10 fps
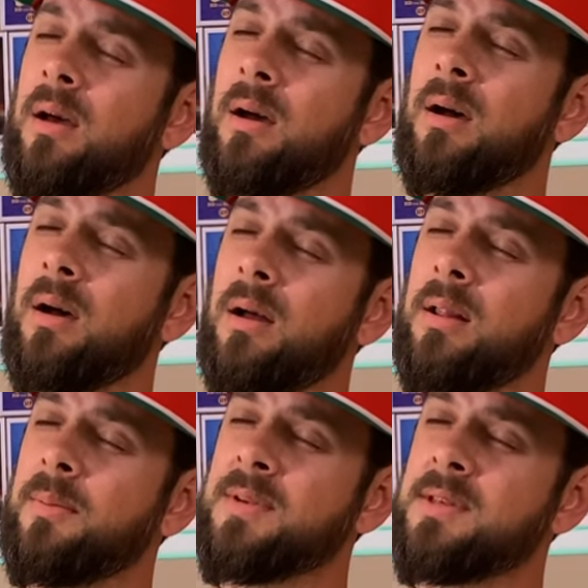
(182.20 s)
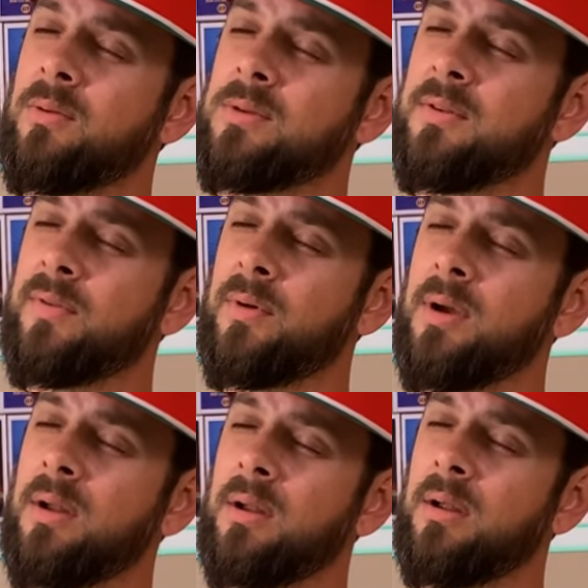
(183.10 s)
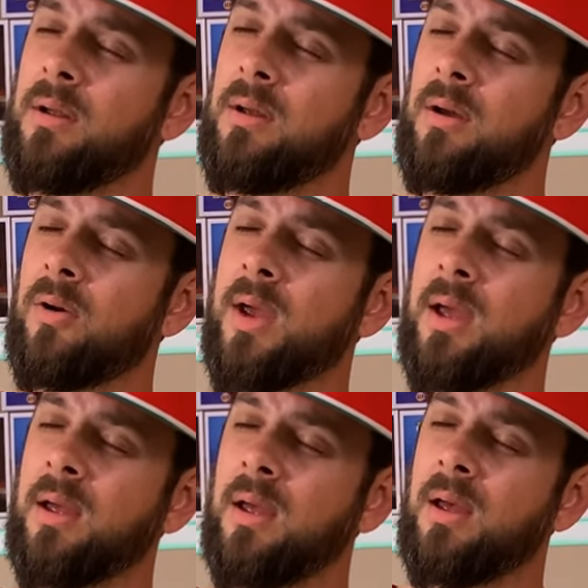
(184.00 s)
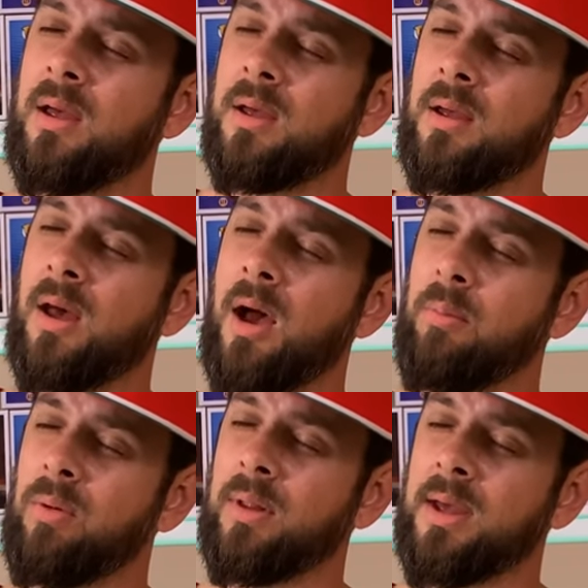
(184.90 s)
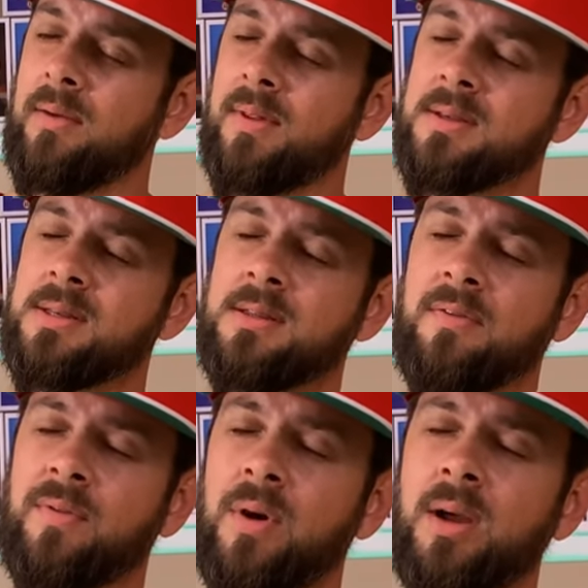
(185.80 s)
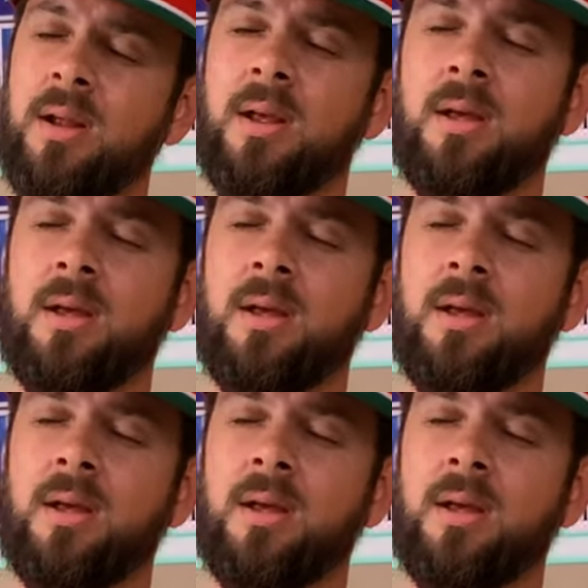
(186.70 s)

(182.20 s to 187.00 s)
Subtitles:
let me see, where's the front? Okay, I believe this is the front.